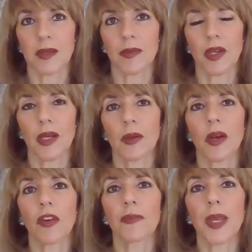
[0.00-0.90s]
are
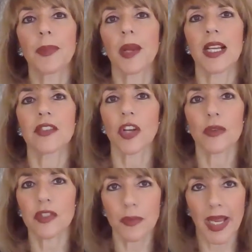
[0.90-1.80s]
of people I
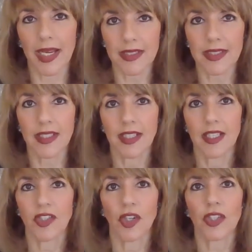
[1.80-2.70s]
chose to paint,
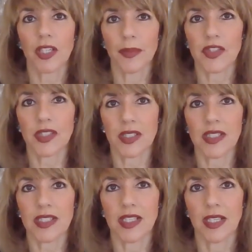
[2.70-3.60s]
not
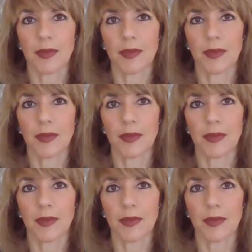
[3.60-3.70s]
commissions.